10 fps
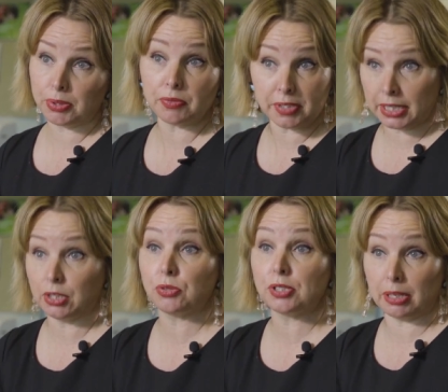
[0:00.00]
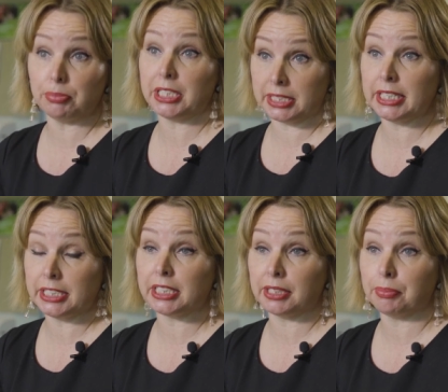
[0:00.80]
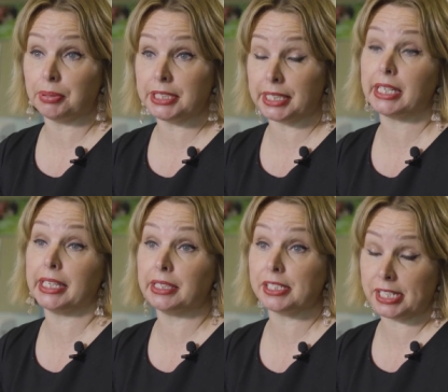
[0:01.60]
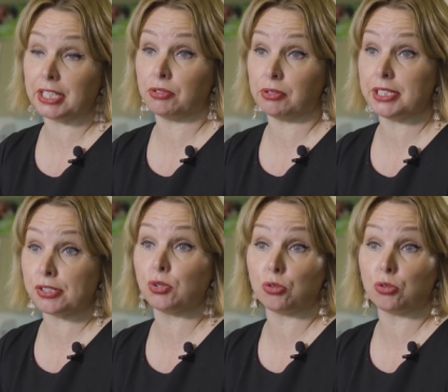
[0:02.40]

of single subject teaching, particularly in the secondary school